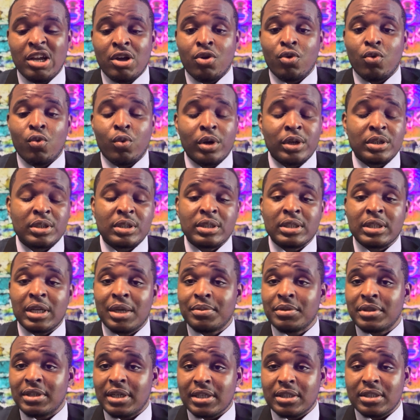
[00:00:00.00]
We're
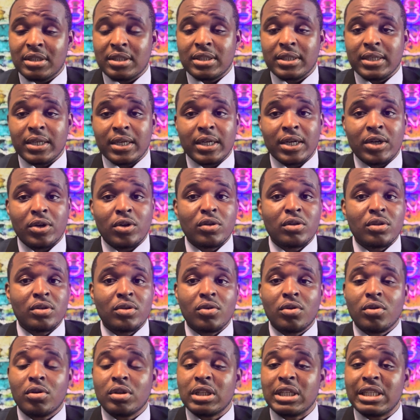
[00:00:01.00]
subject to
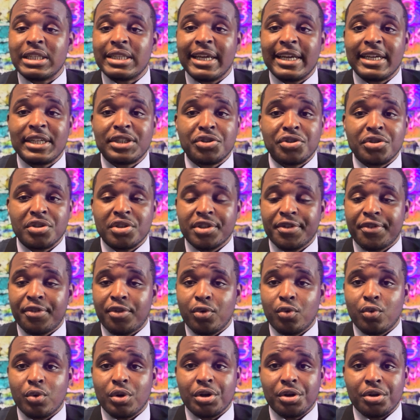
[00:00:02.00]
all the dangers of the
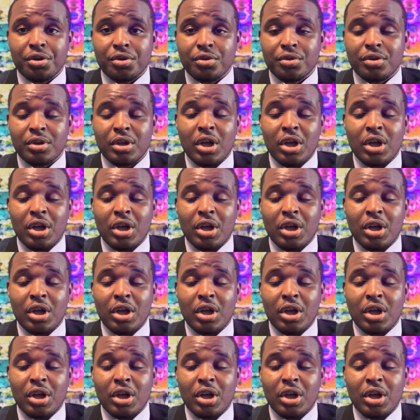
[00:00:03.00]
world,